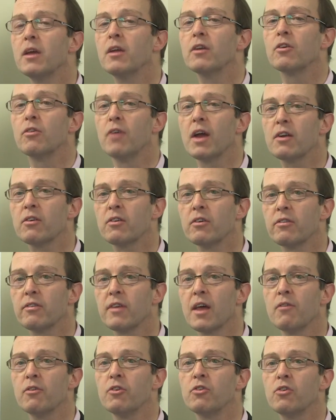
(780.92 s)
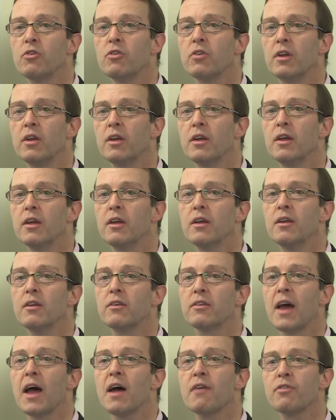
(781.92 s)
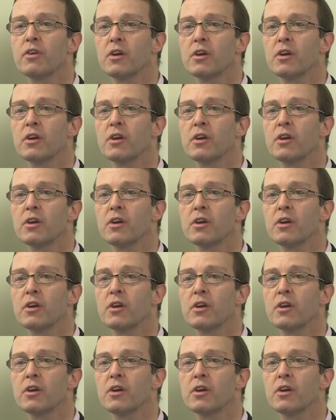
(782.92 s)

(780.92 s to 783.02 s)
Directors have a duty to have